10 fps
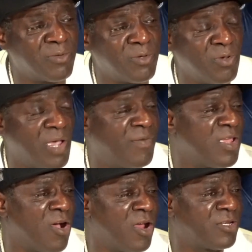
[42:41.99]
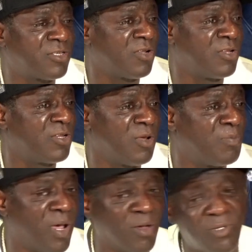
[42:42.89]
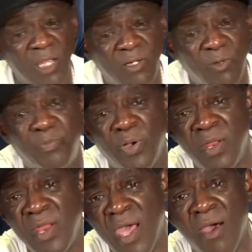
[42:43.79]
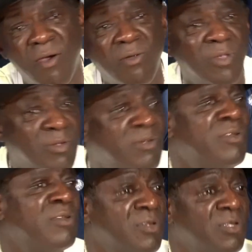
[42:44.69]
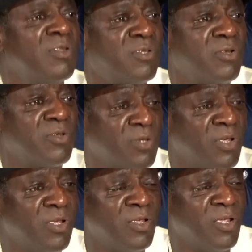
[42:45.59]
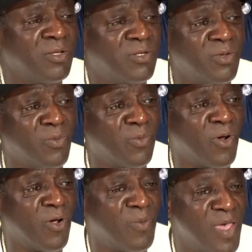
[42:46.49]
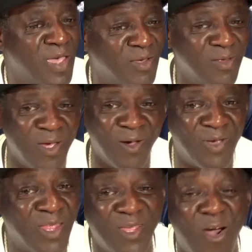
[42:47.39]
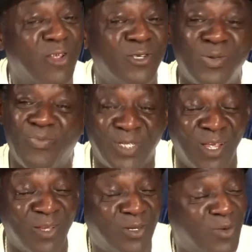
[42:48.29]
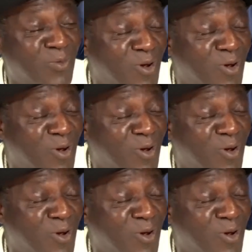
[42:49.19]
Do you have any artists under your belt that you putting out into the world, man? You know, any artists to present to the world?